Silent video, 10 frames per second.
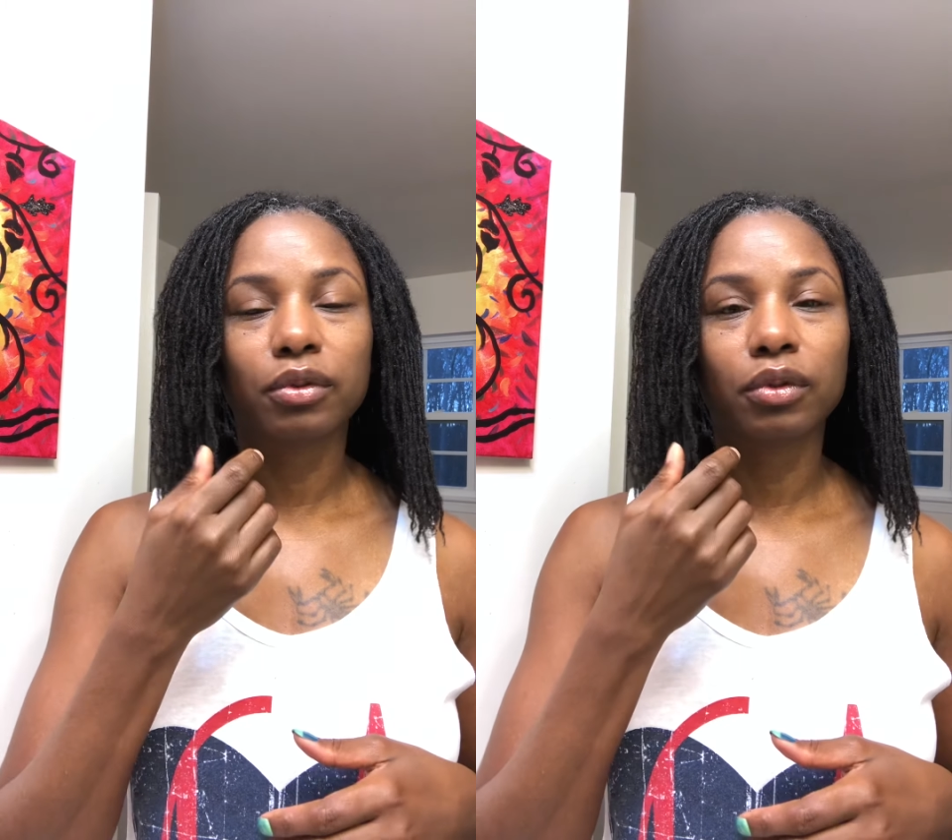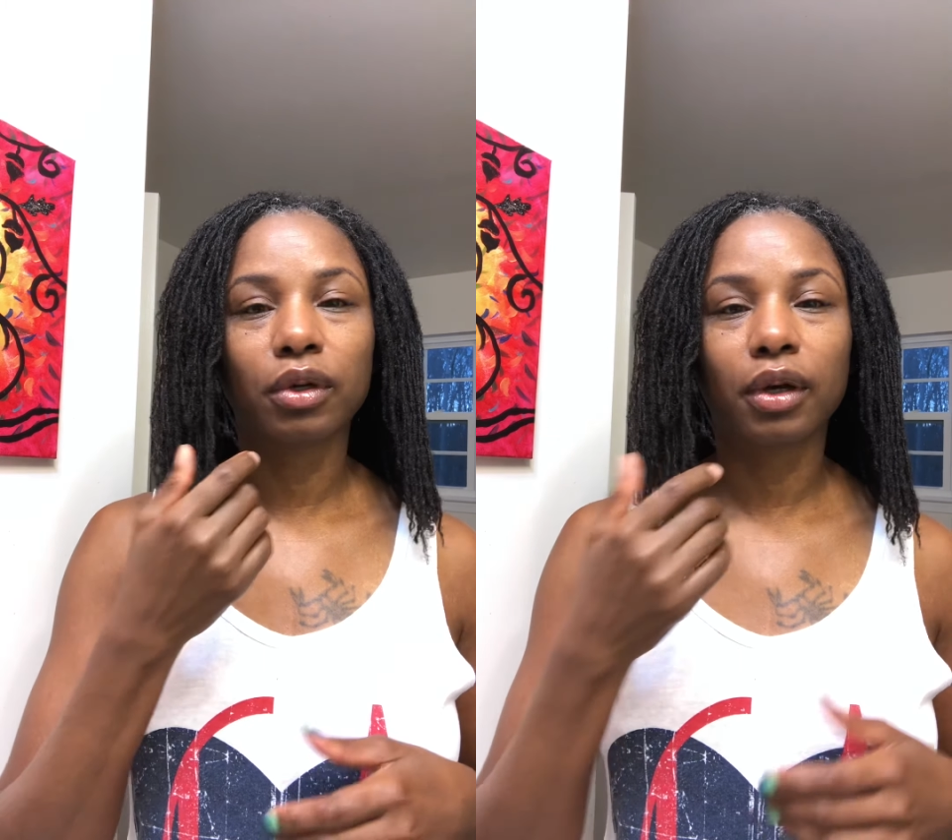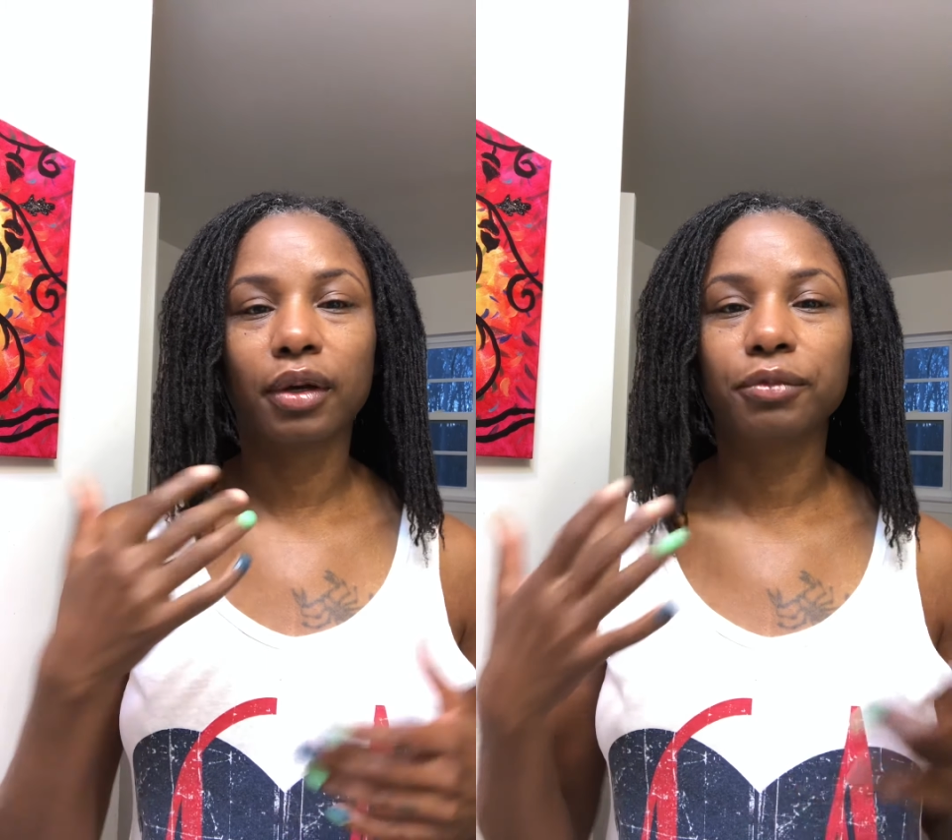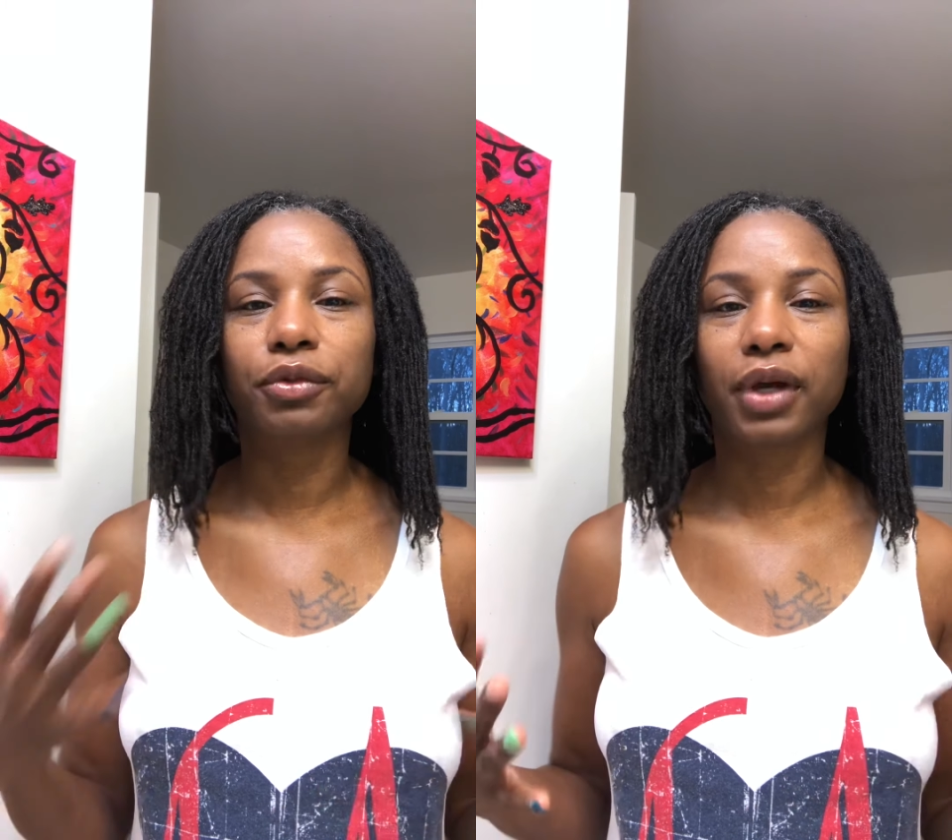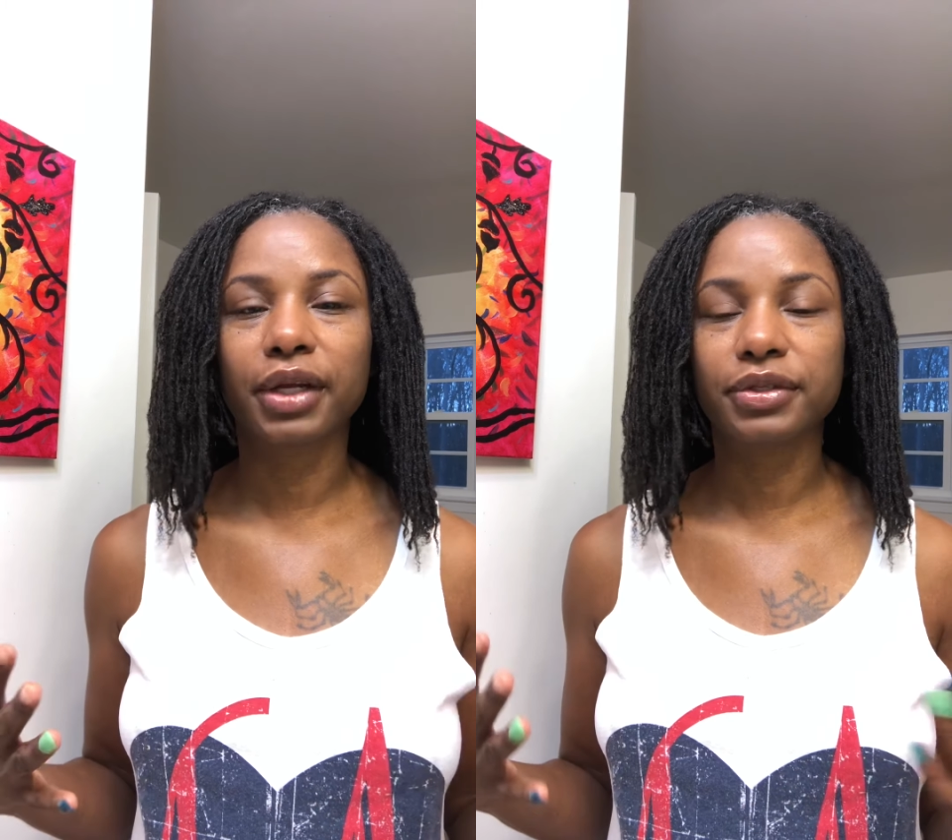you know
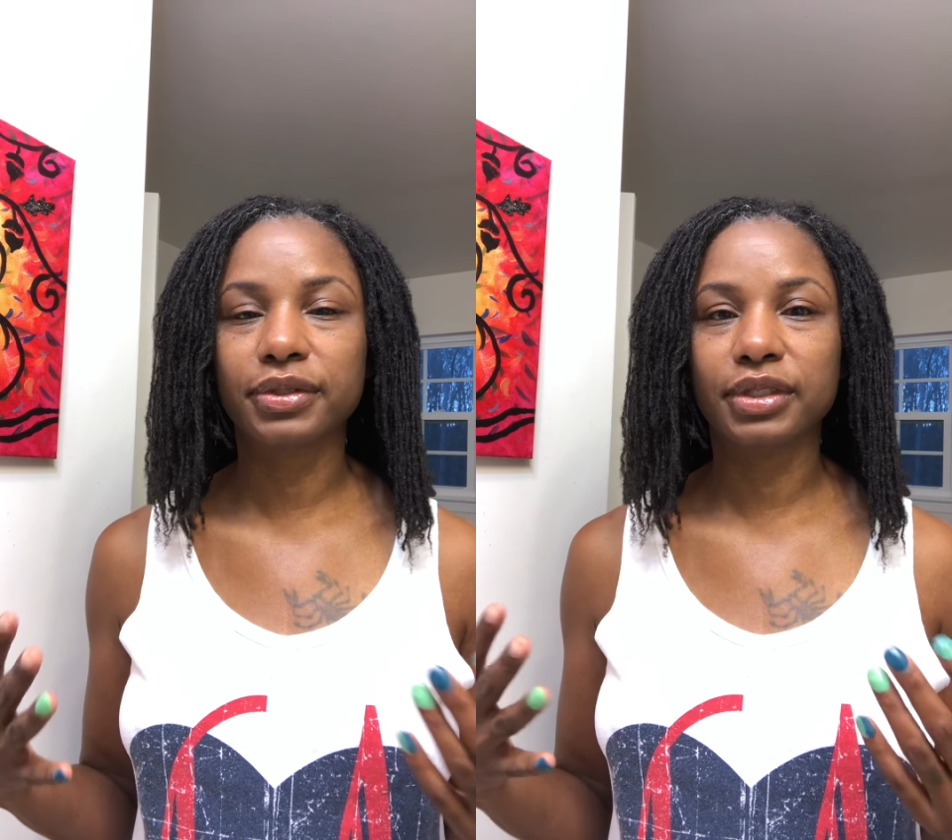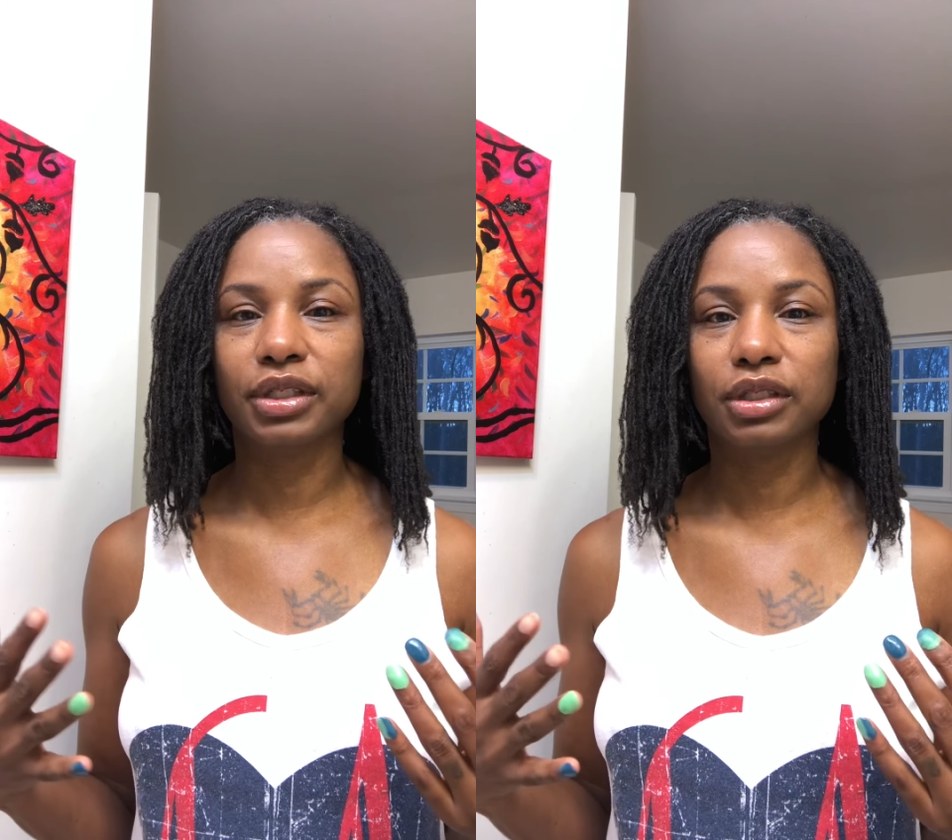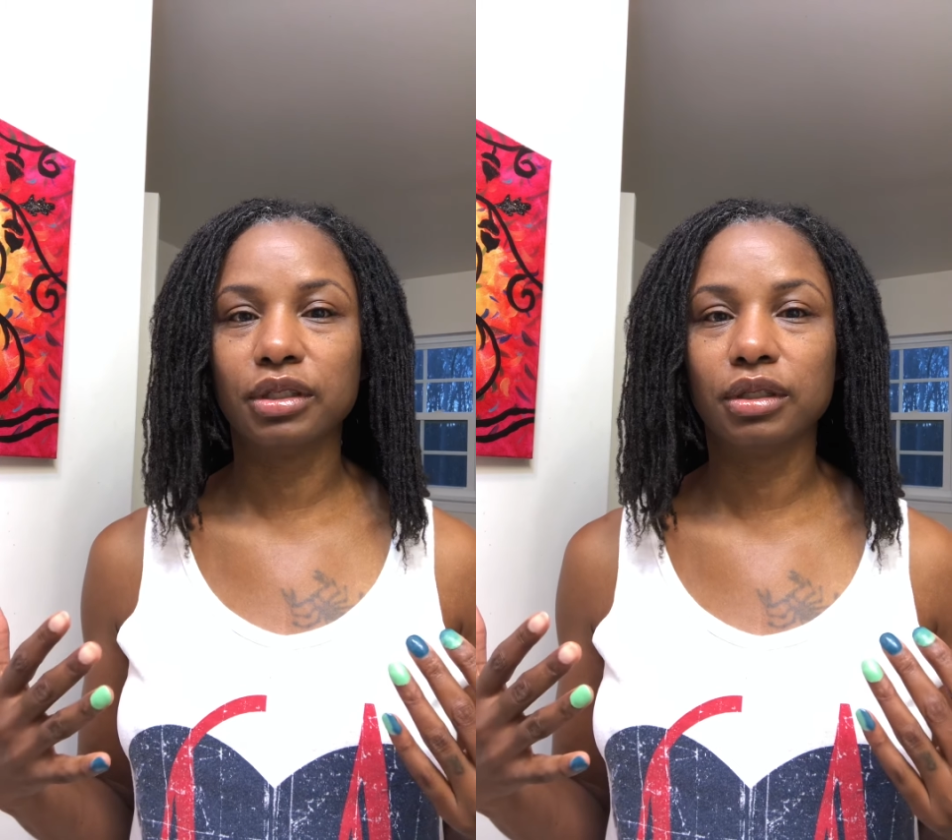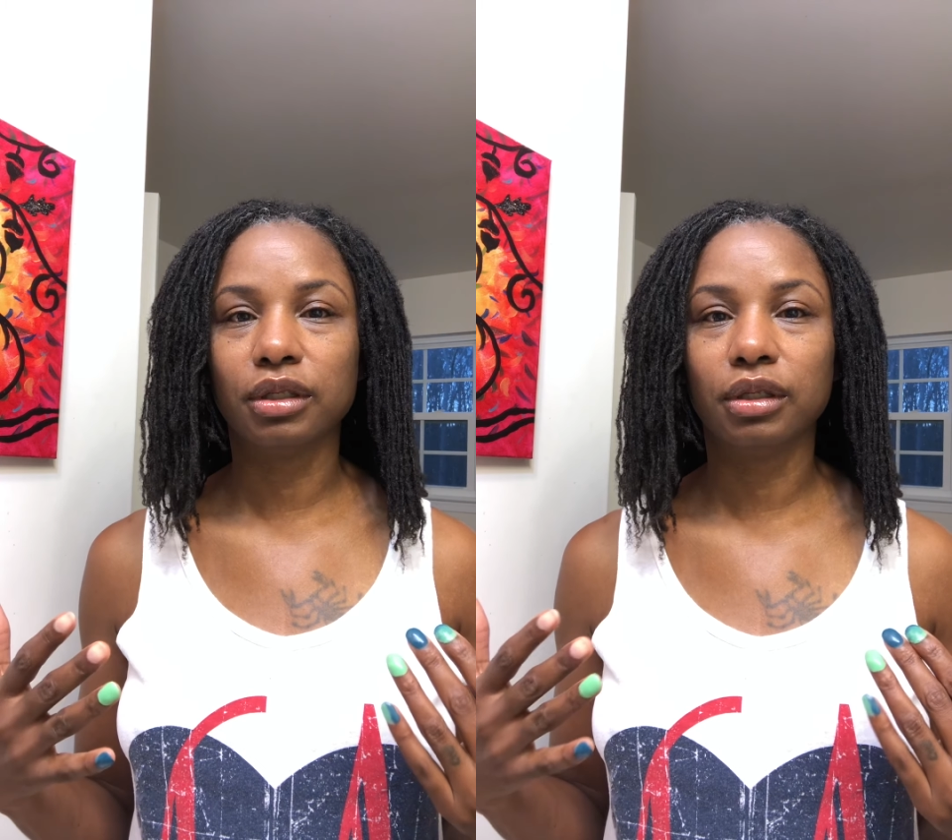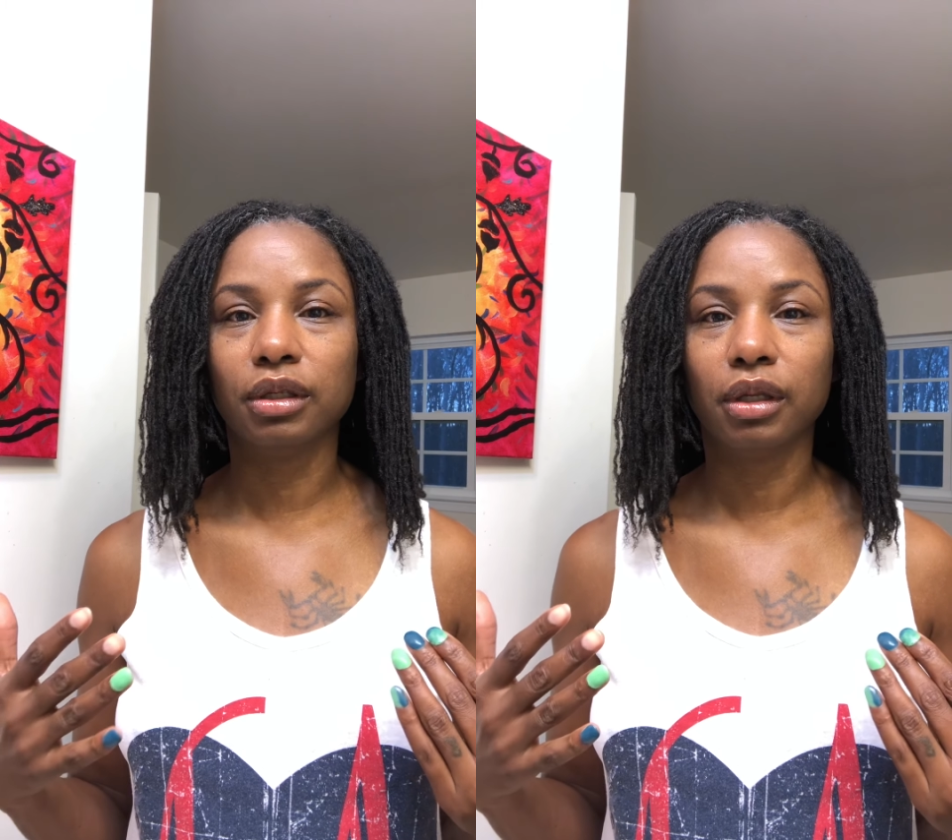how you see